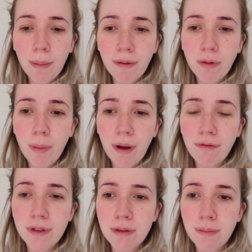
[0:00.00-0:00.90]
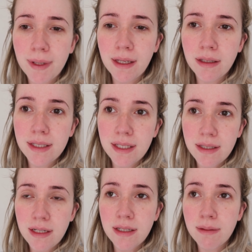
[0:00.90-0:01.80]
I went for breakfast with my
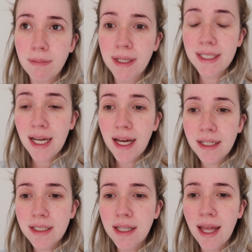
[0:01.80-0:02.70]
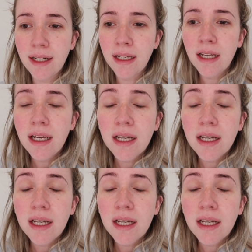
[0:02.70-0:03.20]
sisters and my dad, and then